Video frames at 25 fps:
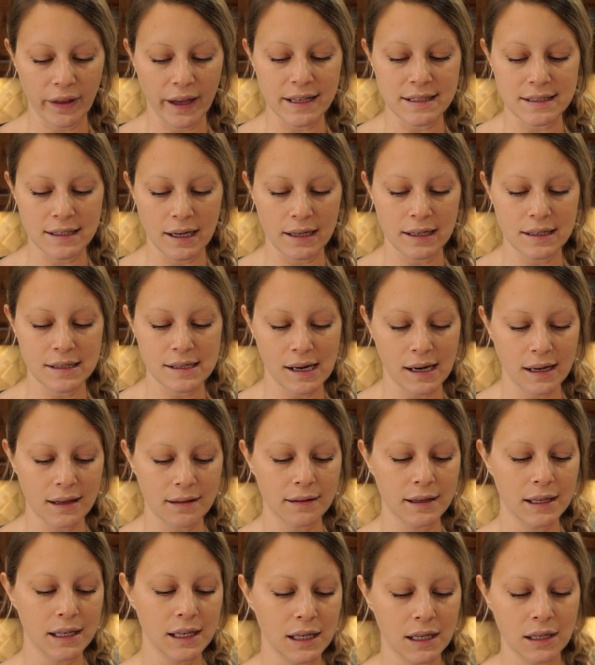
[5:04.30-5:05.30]
like day-to-day
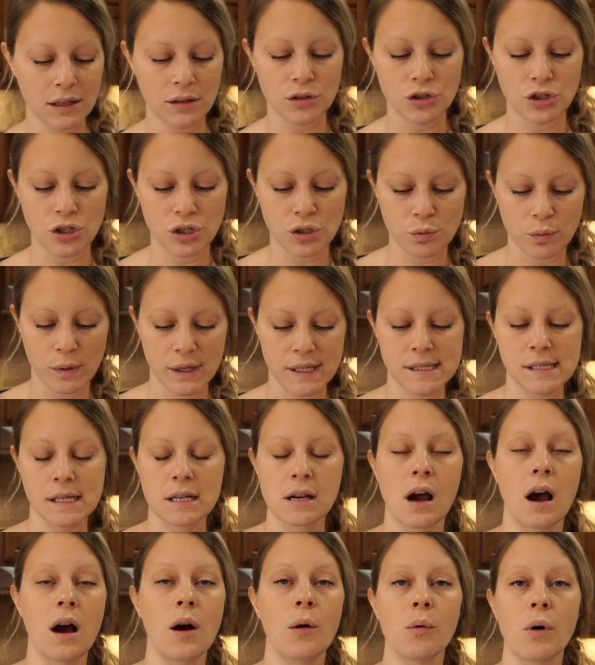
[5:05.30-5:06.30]
cleaning, just rinse
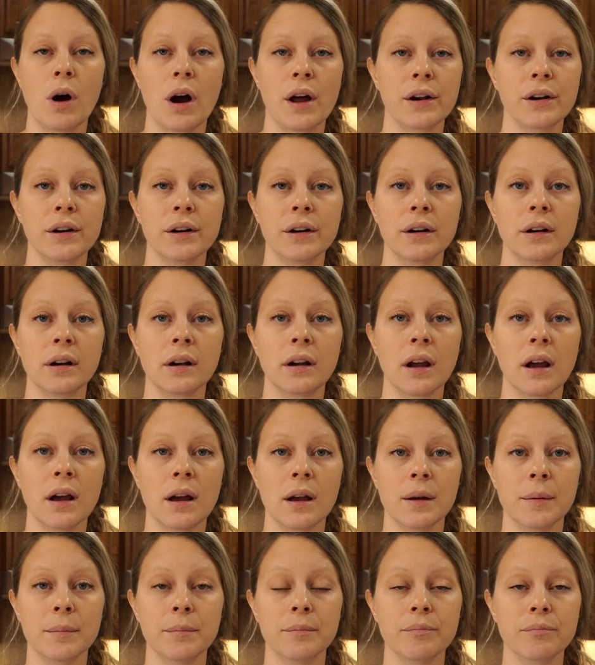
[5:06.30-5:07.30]
in hot water,
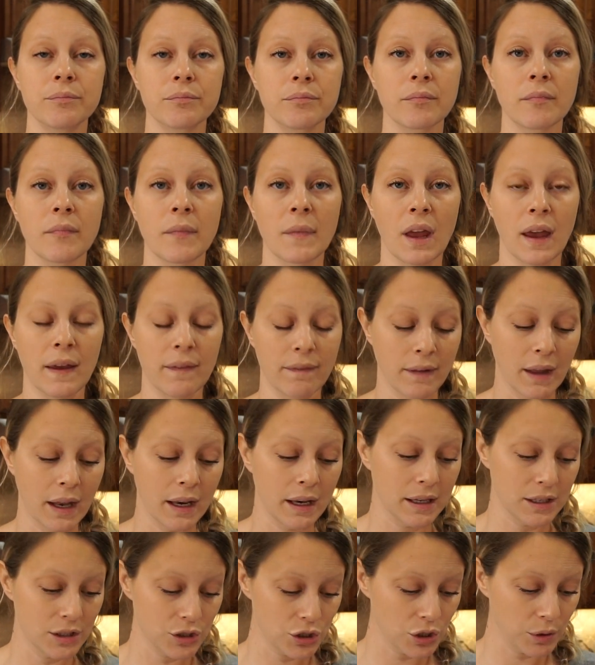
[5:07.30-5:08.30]
and
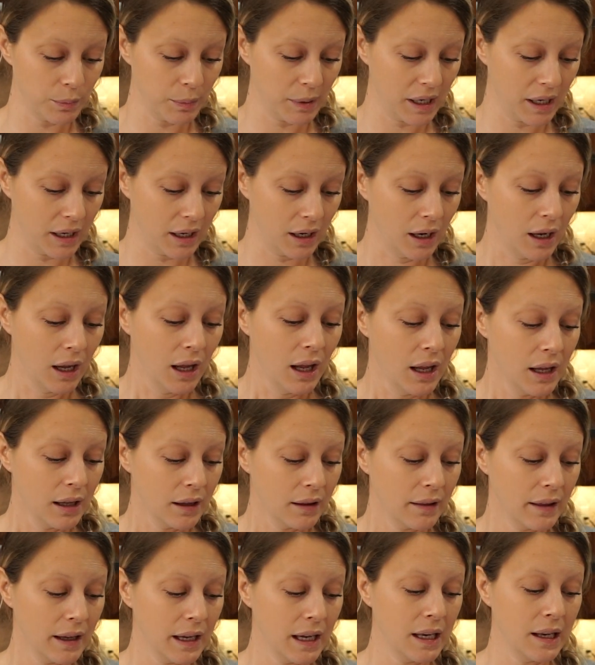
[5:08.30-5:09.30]
then it should be
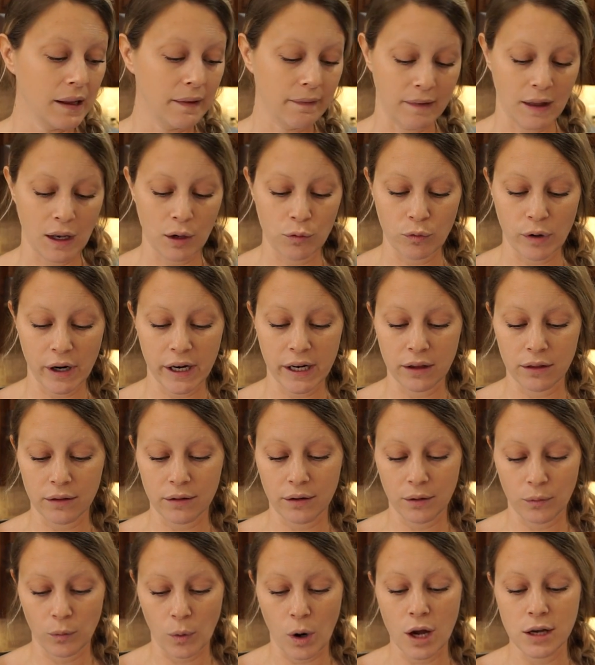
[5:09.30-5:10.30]
clean, and then
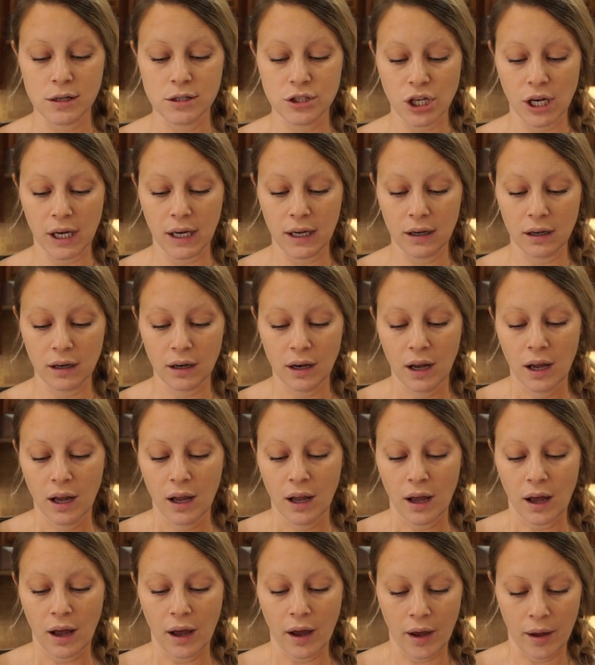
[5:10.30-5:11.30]
regular washing
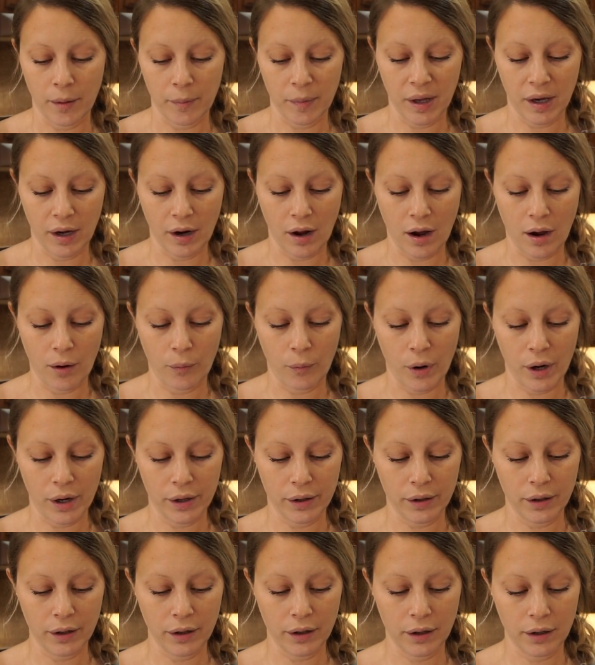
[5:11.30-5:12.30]
in hot
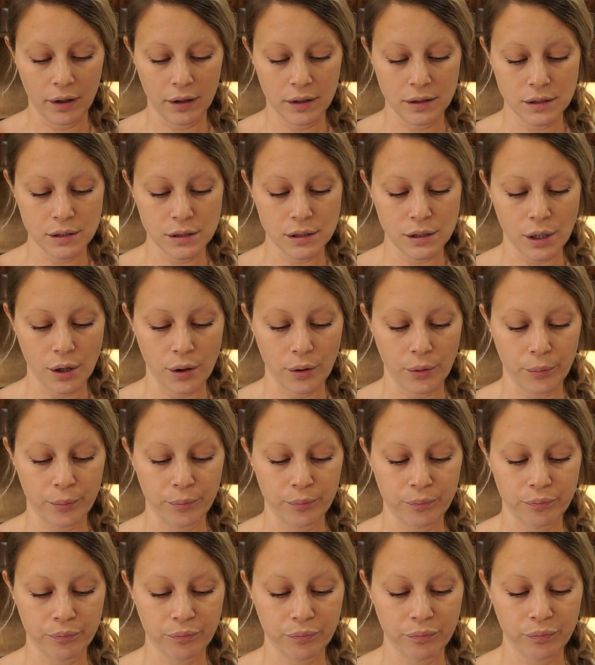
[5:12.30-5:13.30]
water.
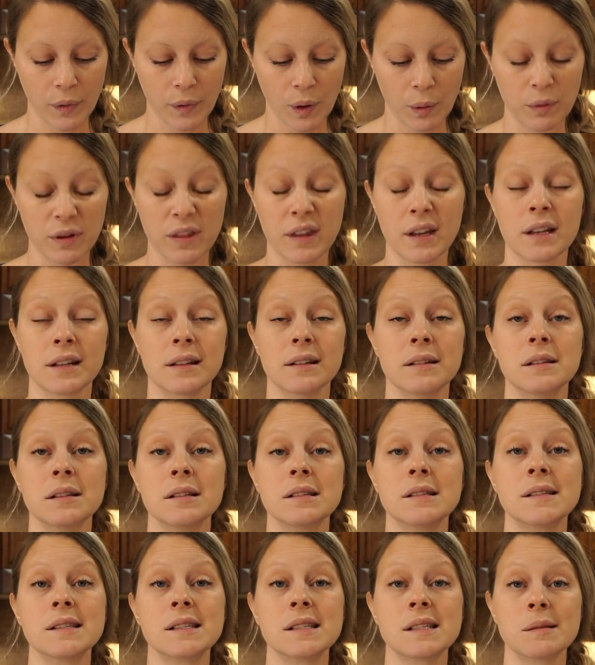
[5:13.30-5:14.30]
So with
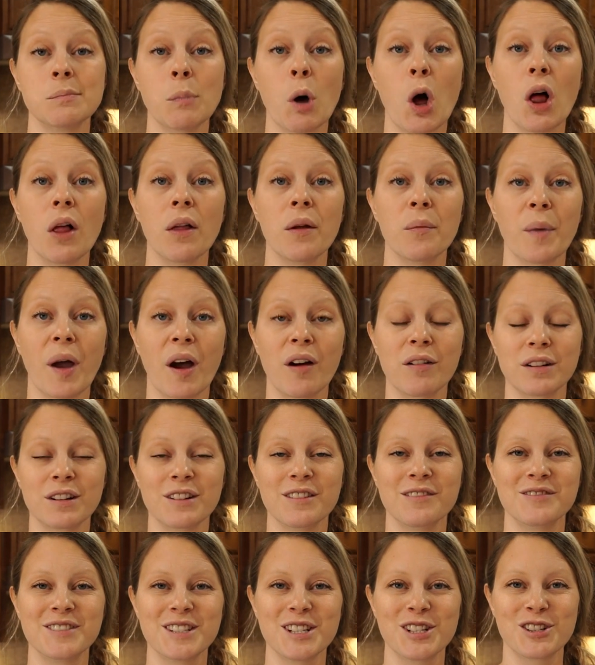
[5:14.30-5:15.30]
a small amount
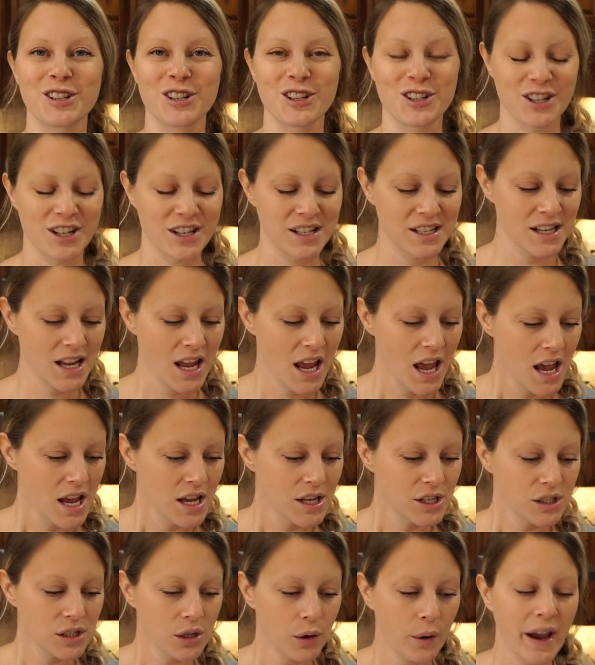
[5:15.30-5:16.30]
of detergent.
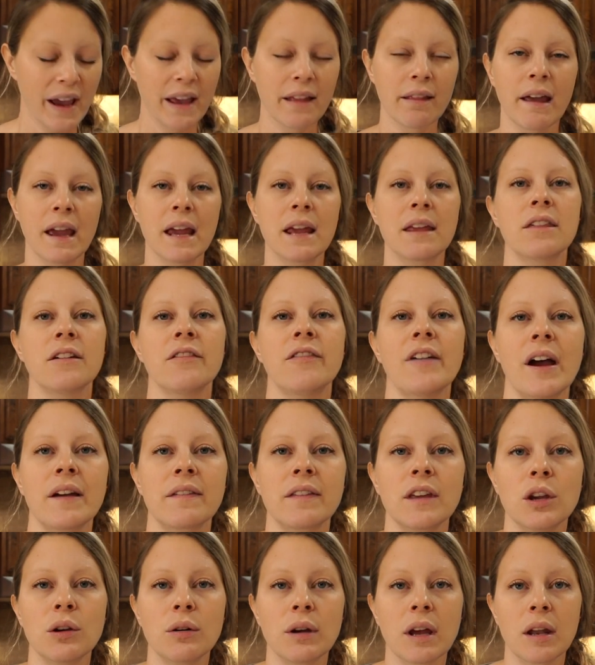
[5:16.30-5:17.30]
So I like the
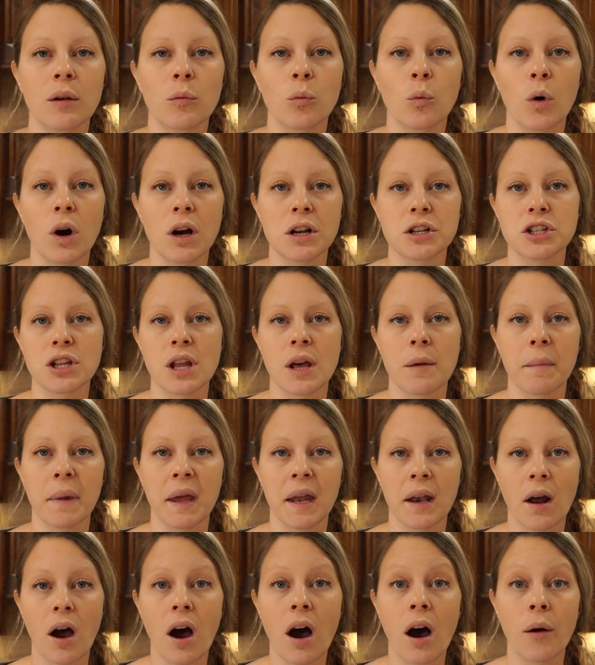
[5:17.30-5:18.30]
fact that you can wash them
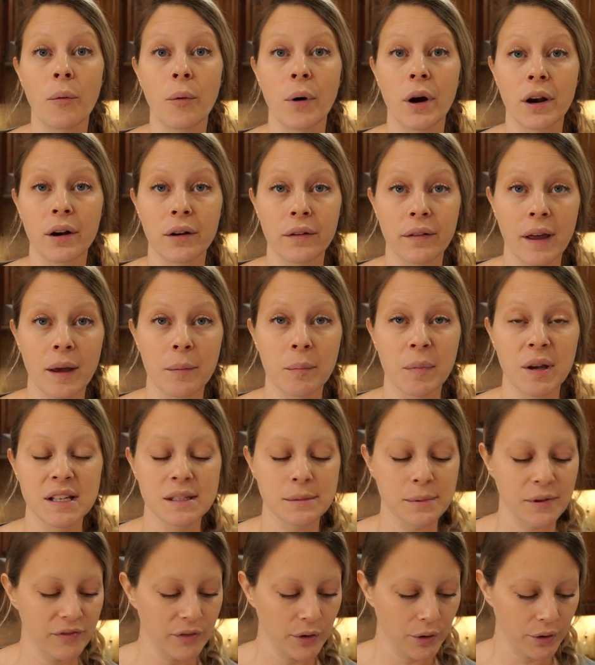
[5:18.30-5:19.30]
in hot water. That
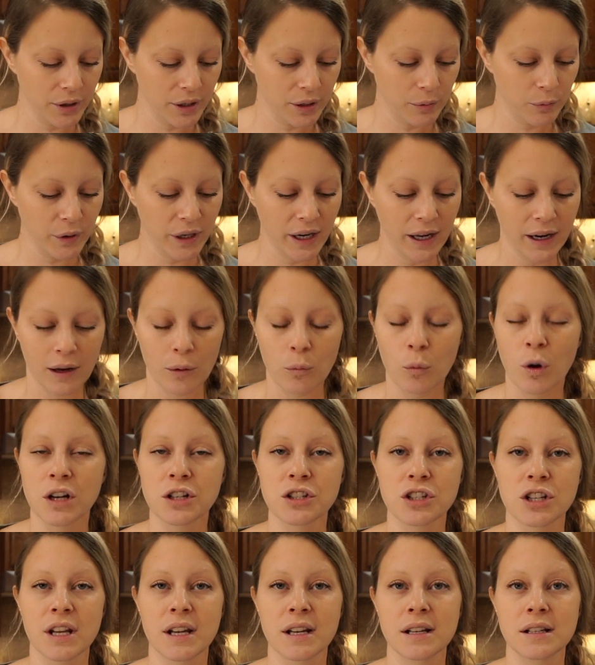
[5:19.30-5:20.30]
makes me feel good when I can
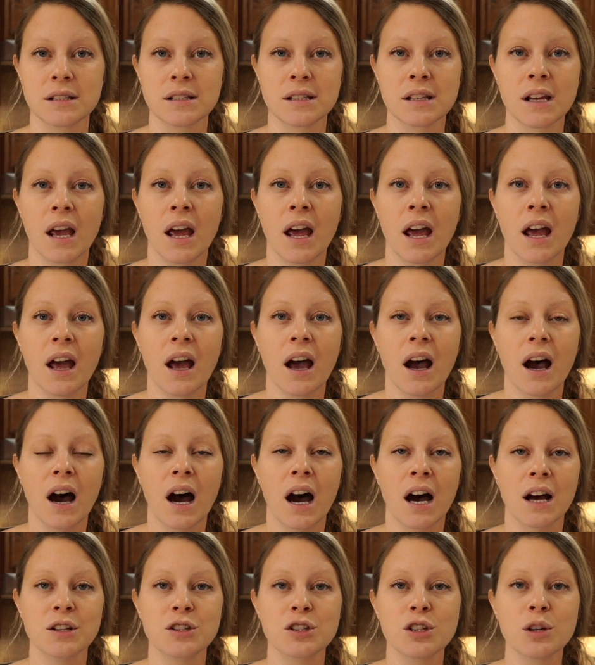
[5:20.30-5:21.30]
wash things
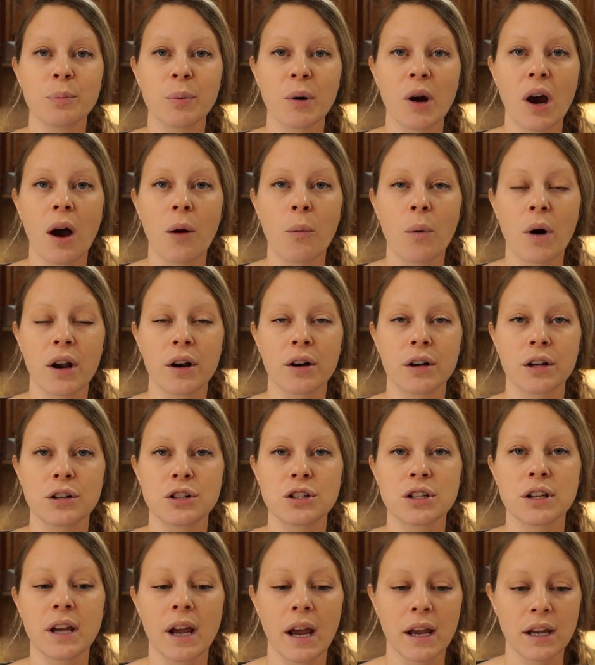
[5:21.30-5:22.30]
on super hot water.
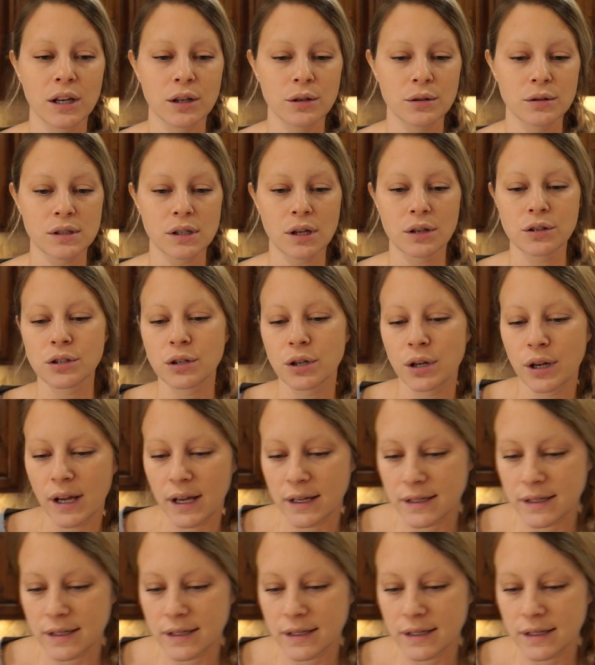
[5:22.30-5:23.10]
Usually I'll show you